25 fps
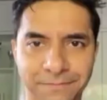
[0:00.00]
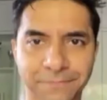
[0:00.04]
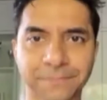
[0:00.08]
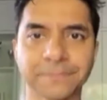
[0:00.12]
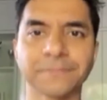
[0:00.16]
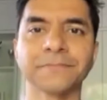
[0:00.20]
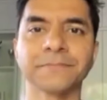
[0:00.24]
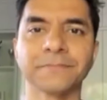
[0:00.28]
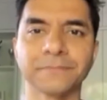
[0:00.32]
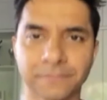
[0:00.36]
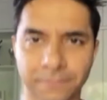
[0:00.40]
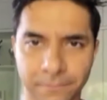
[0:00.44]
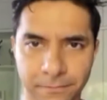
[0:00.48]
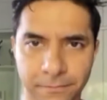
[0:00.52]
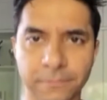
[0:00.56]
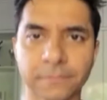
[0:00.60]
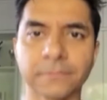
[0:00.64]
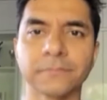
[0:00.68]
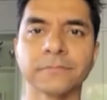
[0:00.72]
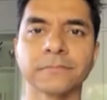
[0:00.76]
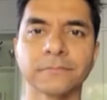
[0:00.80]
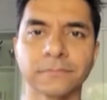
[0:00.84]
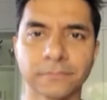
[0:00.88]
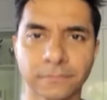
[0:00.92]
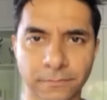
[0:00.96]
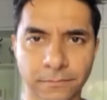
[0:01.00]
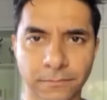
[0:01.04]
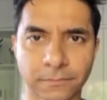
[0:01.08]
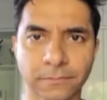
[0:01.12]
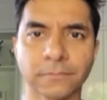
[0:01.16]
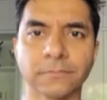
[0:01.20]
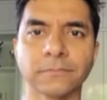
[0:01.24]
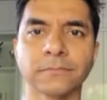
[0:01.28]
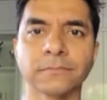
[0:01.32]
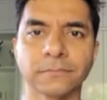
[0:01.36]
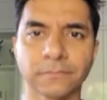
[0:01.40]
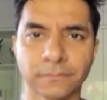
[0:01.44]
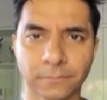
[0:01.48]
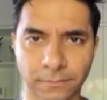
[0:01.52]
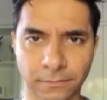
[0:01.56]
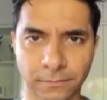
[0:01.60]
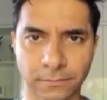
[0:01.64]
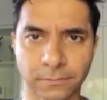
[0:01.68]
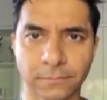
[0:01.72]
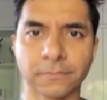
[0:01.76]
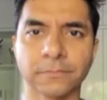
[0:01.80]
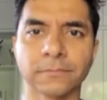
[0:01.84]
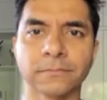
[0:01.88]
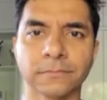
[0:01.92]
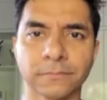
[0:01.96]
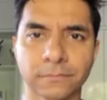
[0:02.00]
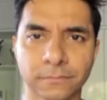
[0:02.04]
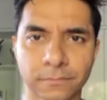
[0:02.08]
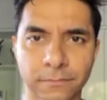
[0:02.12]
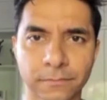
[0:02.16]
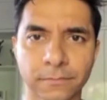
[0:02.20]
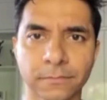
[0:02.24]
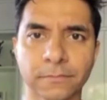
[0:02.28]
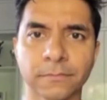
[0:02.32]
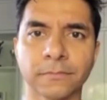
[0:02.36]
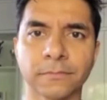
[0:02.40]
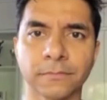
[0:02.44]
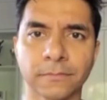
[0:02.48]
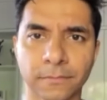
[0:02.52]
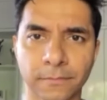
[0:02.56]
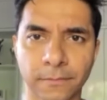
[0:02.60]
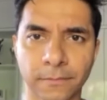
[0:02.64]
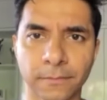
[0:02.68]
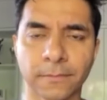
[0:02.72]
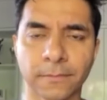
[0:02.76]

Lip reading: or they've not exerted enough. So I would like to